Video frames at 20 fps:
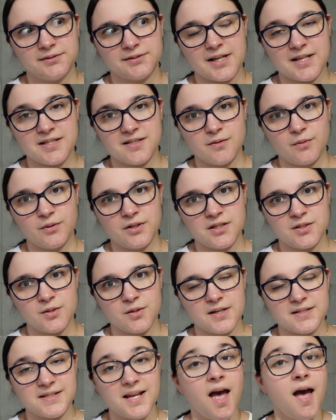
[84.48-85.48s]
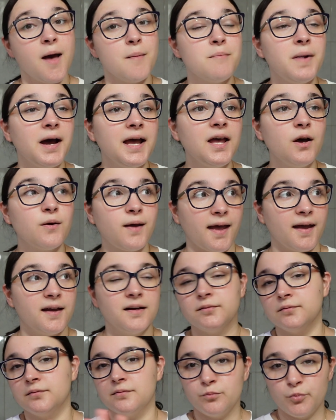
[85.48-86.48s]
I still wanna do this. My okay.
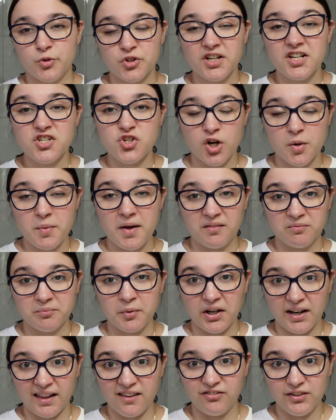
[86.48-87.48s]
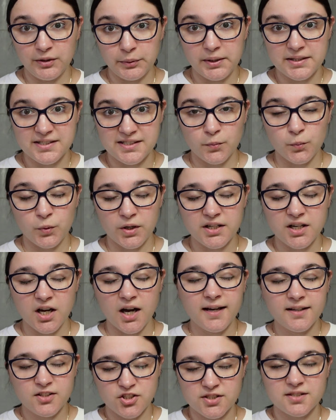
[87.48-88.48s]
We're gonna talk about bodily fluids and
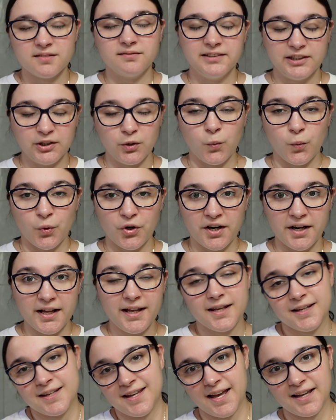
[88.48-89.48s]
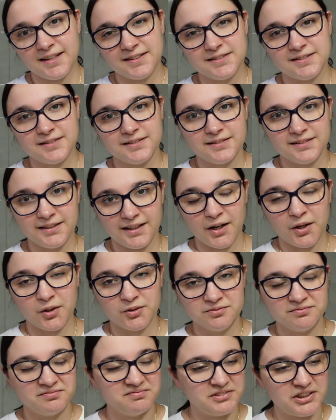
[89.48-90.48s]
whatnot, just a little warning in case, you know,
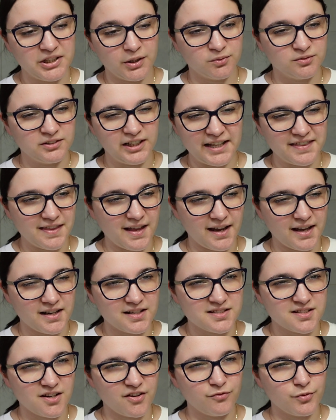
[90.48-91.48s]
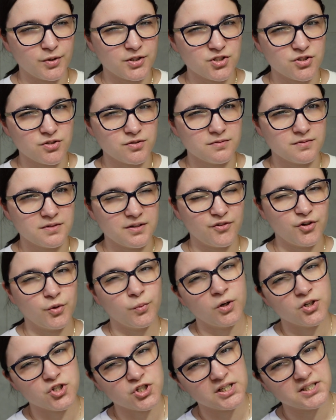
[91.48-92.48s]
you don't like that kind of stuff, which if you're
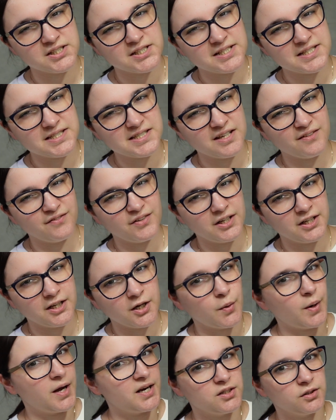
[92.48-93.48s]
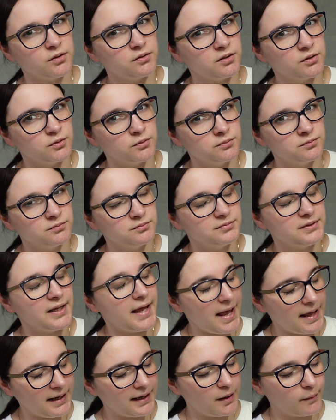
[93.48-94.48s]
watching a T T C video, I don't know.
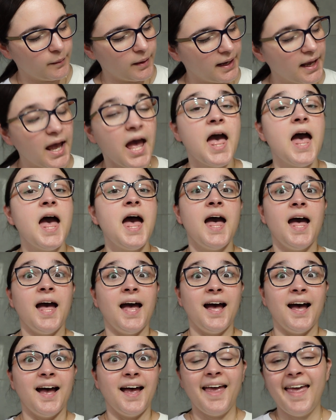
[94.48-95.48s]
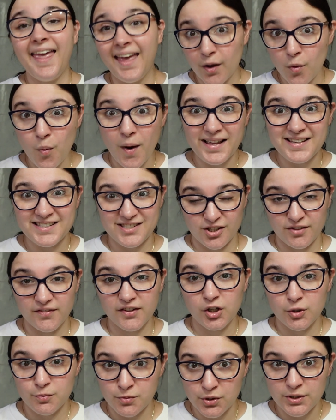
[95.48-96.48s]
Anyway, egg white
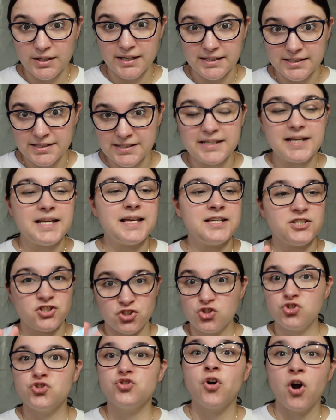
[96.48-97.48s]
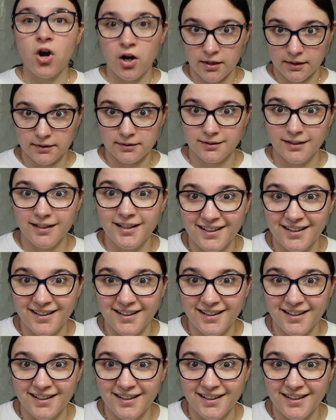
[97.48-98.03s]
cervical mucus is strong.